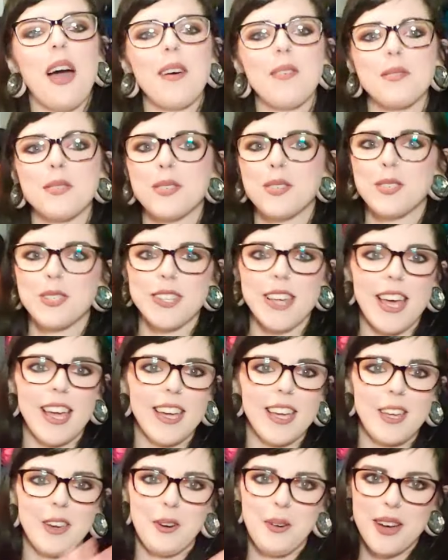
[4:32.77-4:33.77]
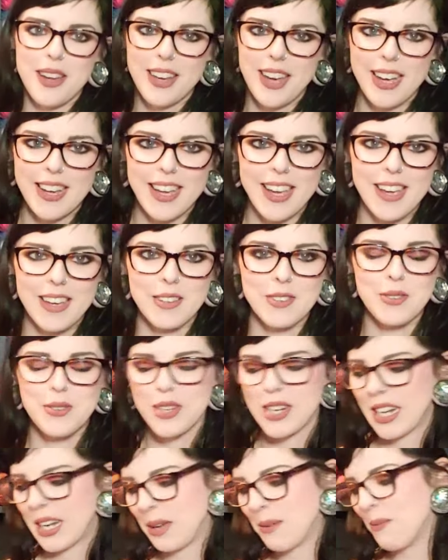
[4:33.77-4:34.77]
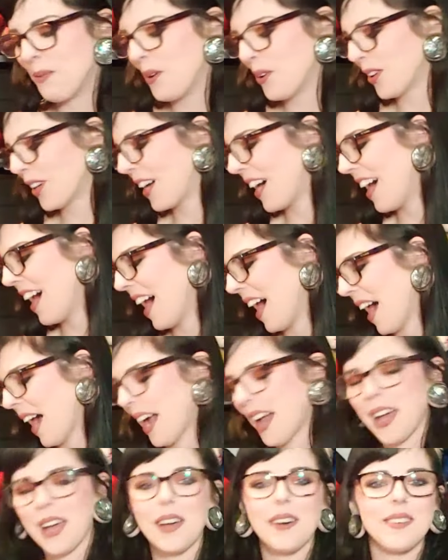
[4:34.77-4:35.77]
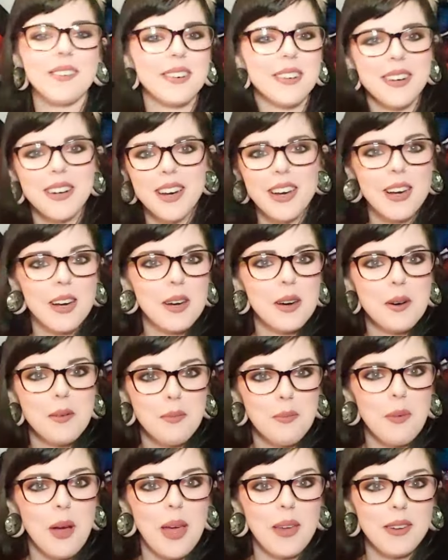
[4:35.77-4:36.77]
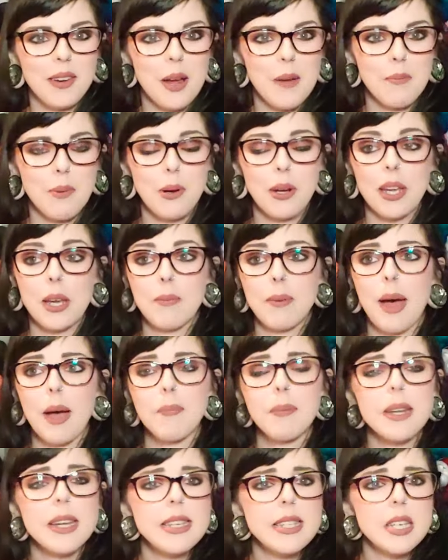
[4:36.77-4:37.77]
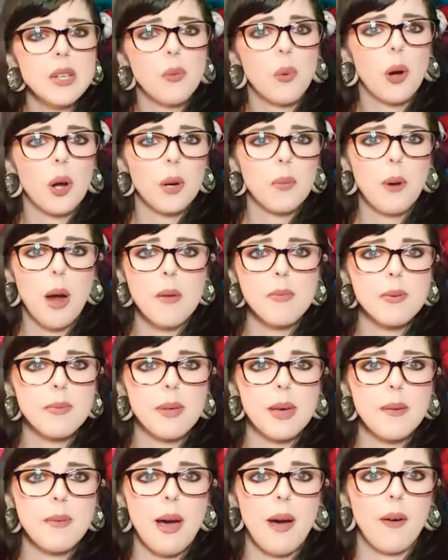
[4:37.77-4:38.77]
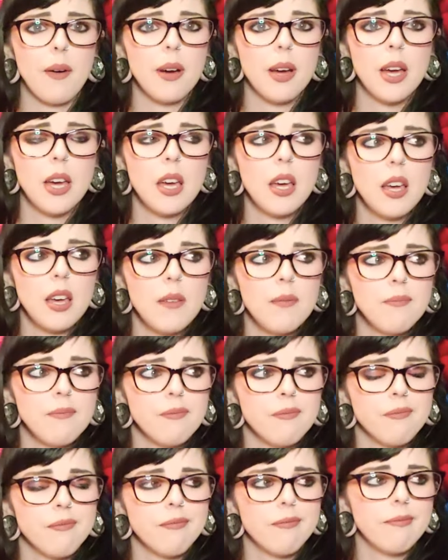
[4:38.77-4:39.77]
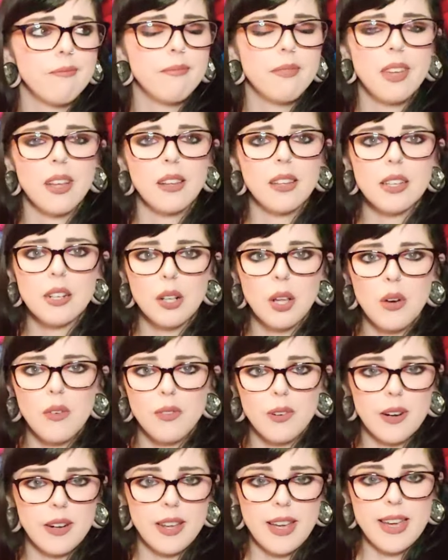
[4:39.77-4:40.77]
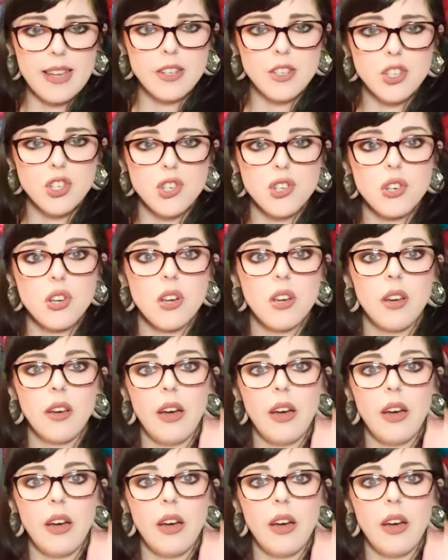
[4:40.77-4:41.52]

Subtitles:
I was just like, you know what, I can't do it anymore. I ended up putting it back, but it did work probably about a little over an inch